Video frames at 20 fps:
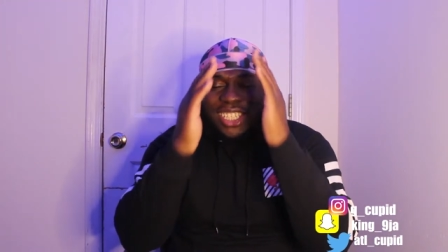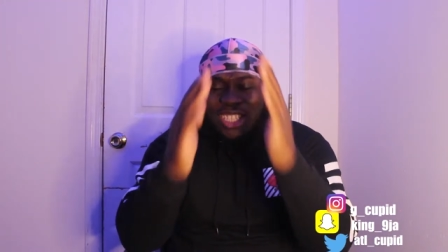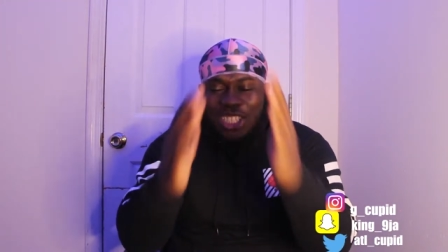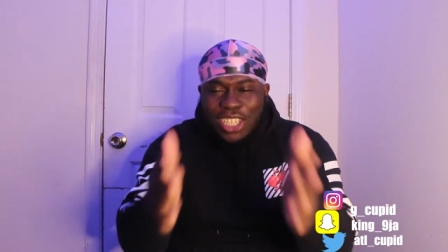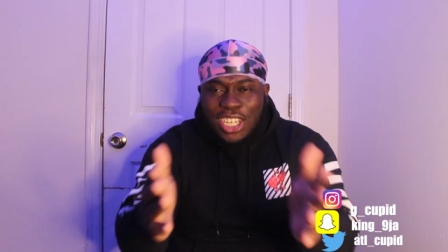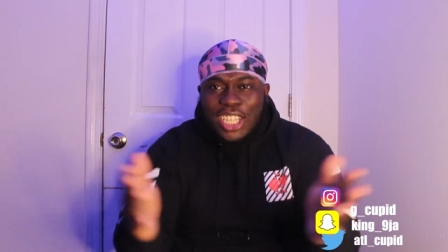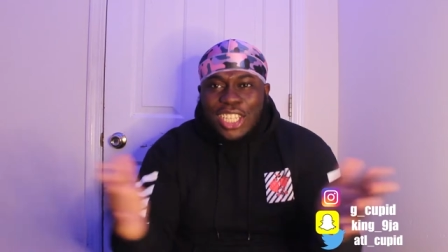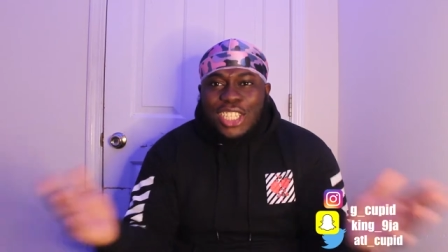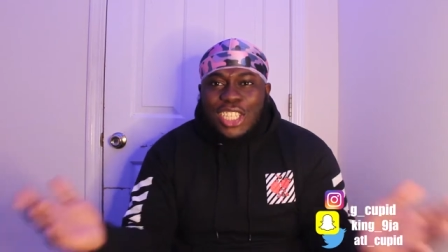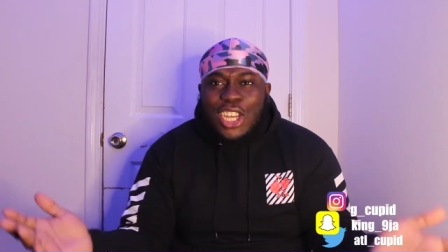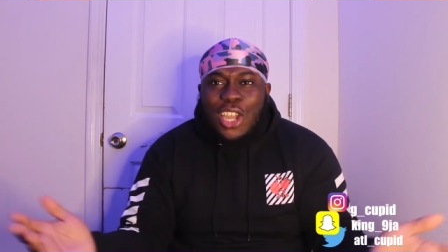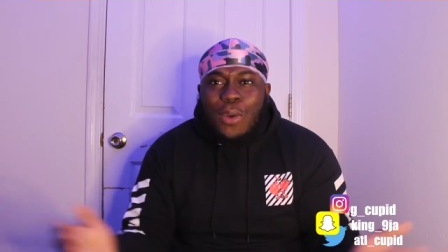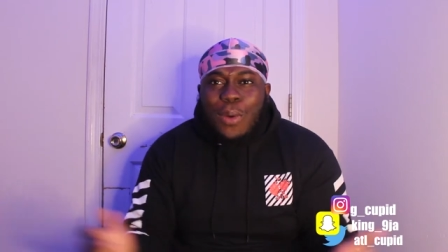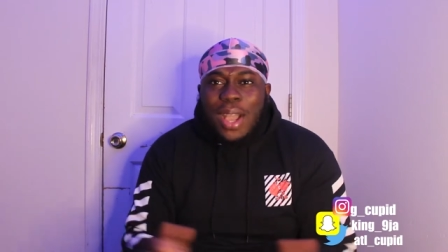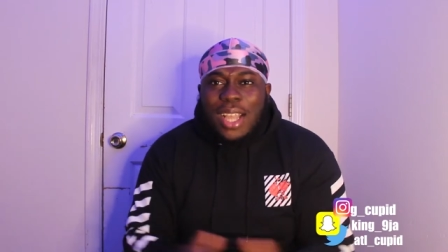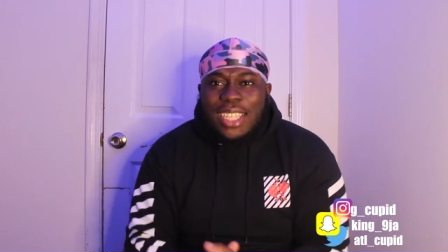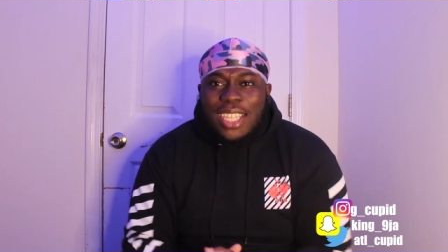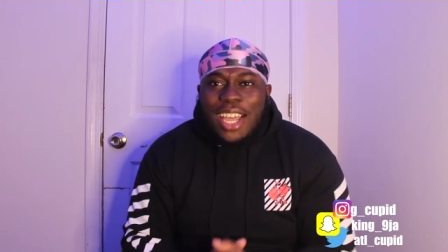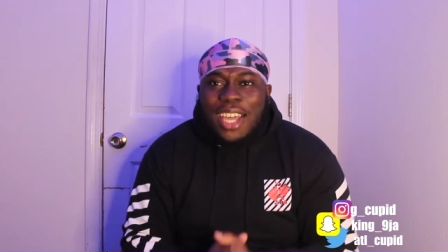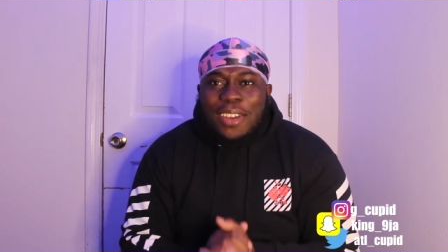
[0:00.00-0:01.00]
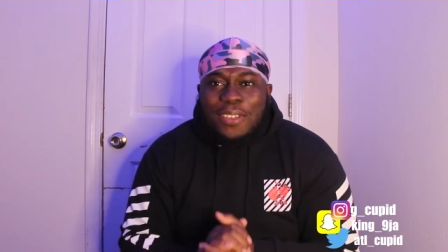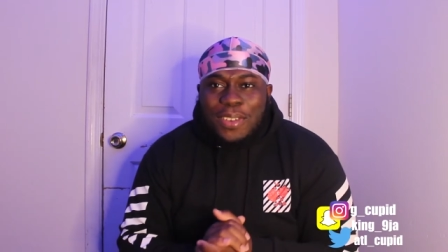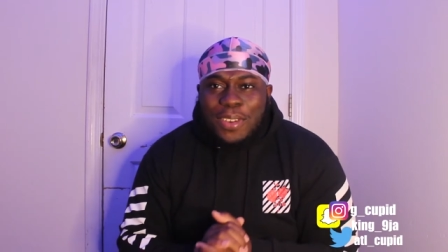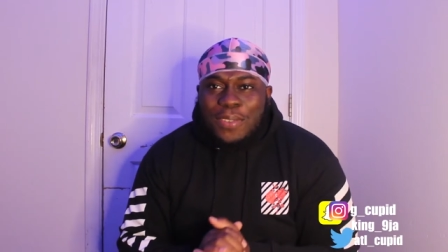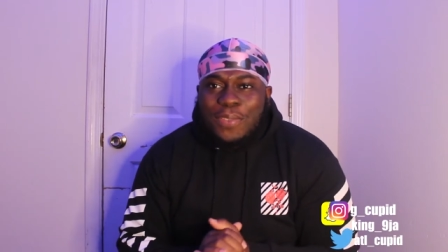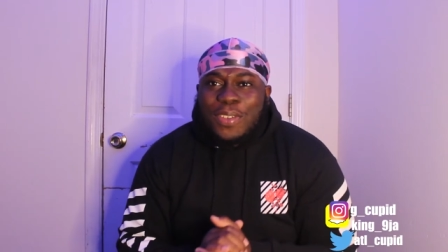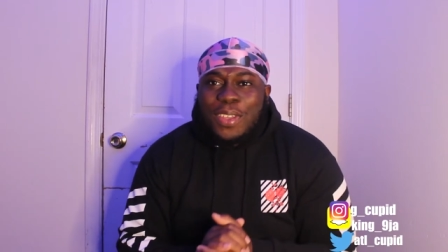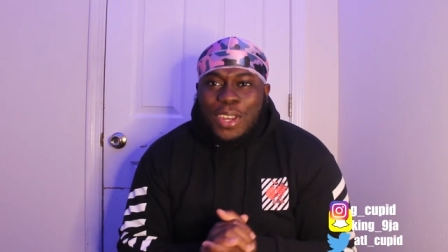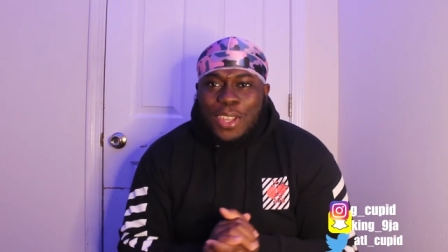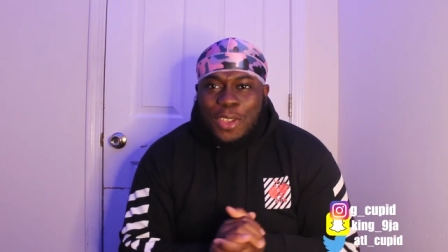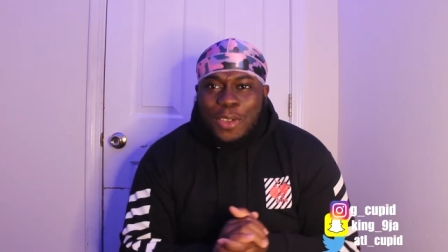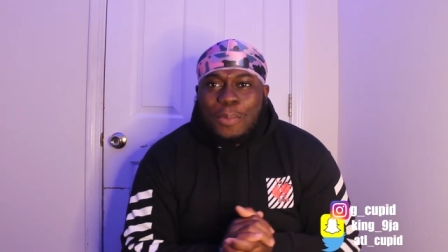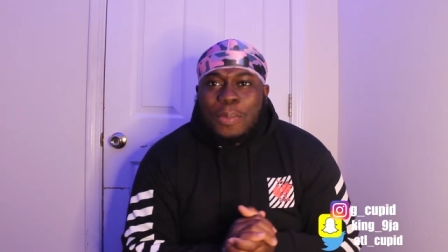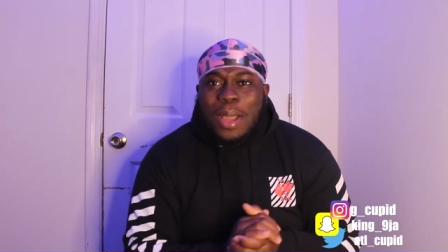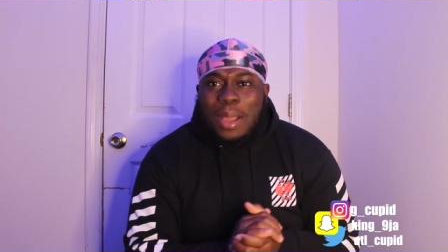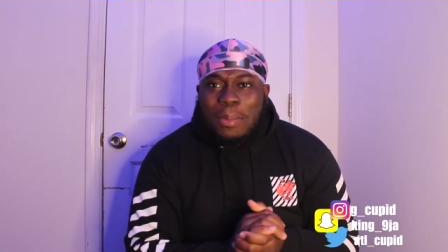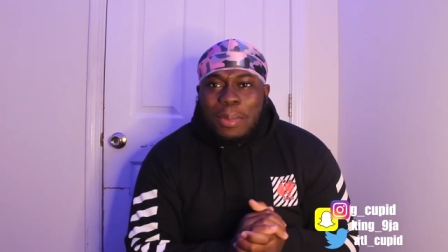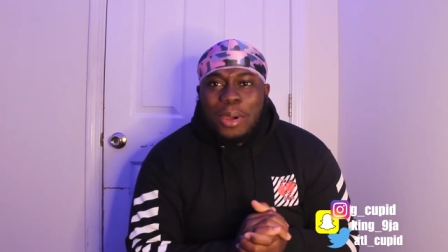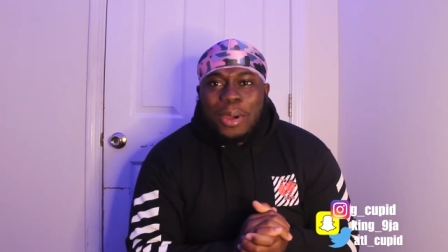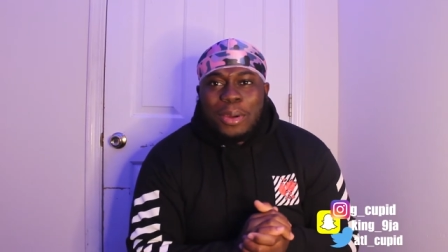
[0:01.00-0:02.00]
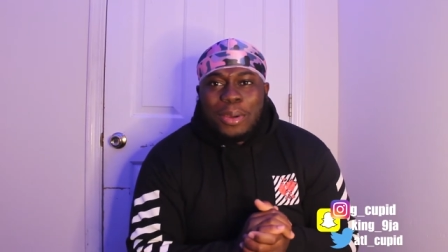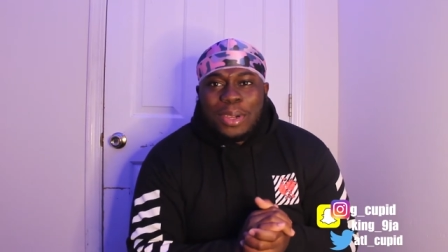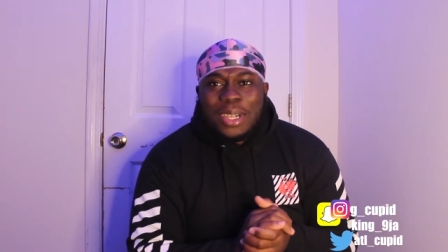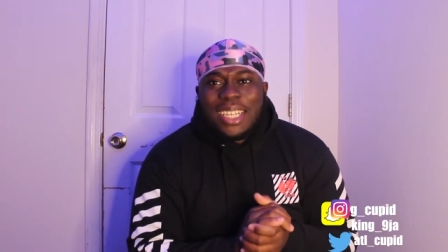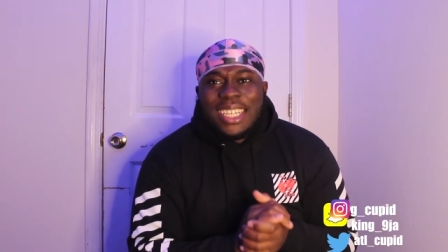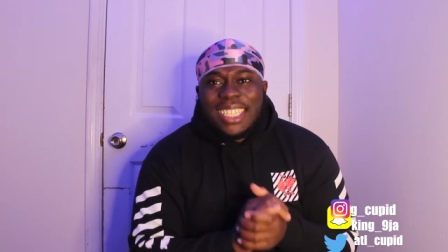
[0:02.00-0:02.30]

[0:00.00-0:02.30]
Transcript: Just know I thought of the video, my bro.